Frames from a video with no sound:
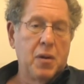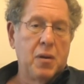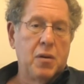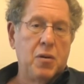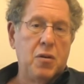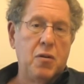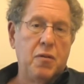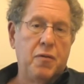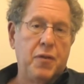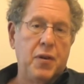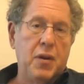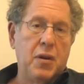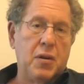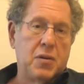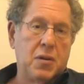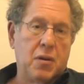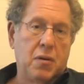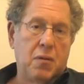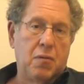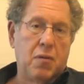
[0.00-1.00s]
UV is
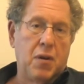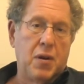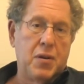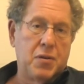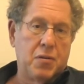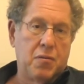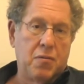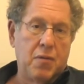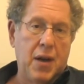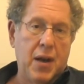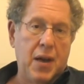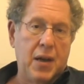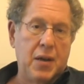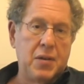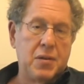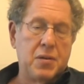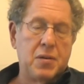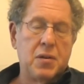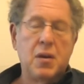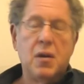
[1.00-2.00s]
a
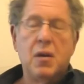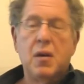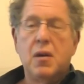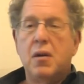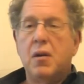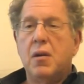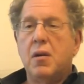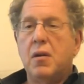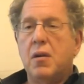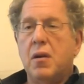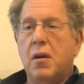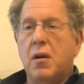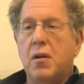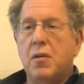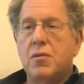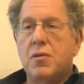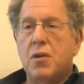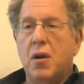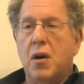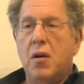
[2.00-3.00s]
rays,
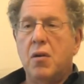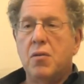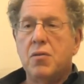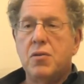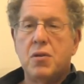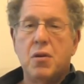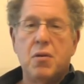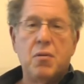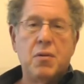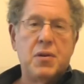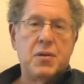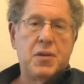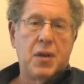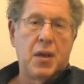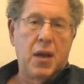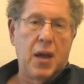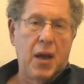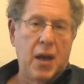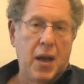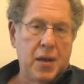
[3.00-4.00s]
also ozone is a
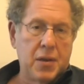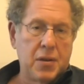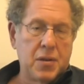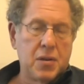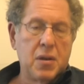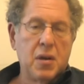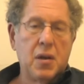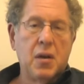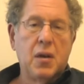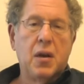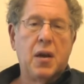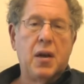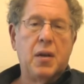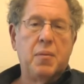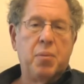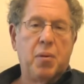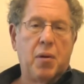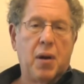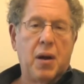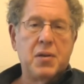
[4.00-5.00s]
gas, and
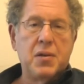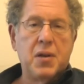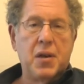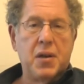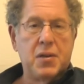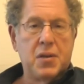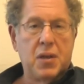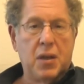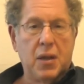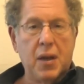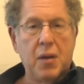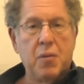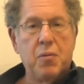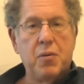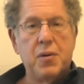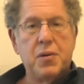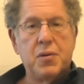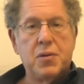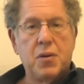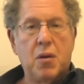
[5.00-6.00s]
peroxide is a
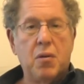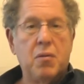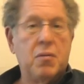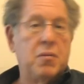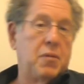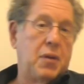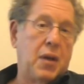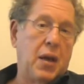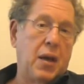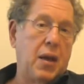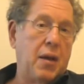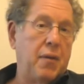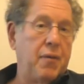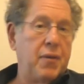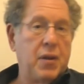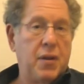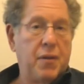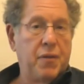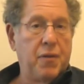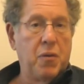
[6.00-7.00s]
liquid, so they're
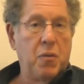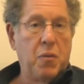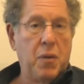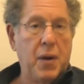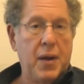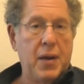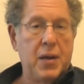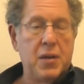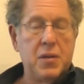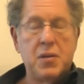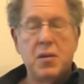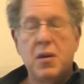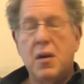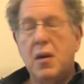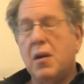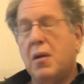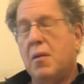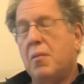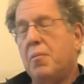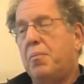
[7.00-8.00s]
given different ways.
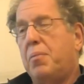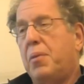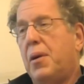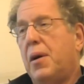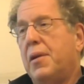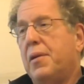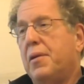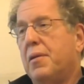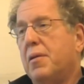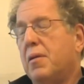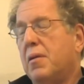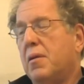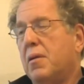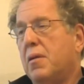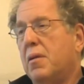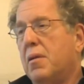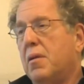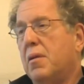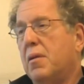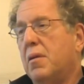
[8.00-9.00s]
But
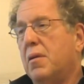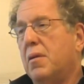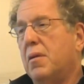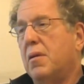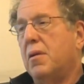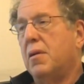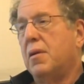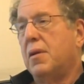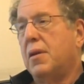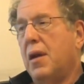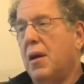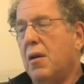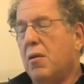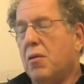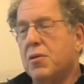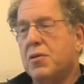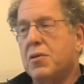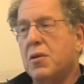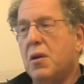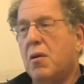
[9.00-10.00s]
they
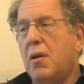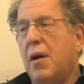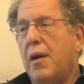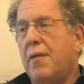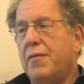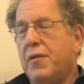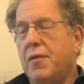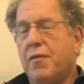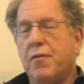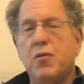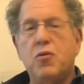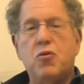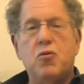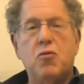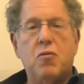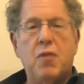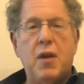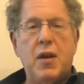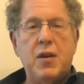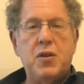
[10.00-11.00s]
also have different
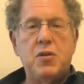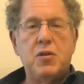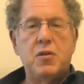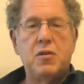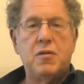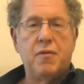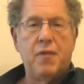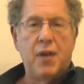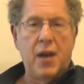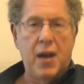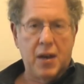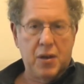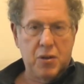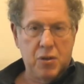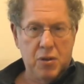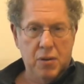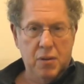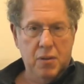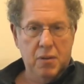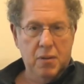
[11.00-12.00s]
durations of
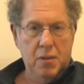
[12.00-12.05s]
action.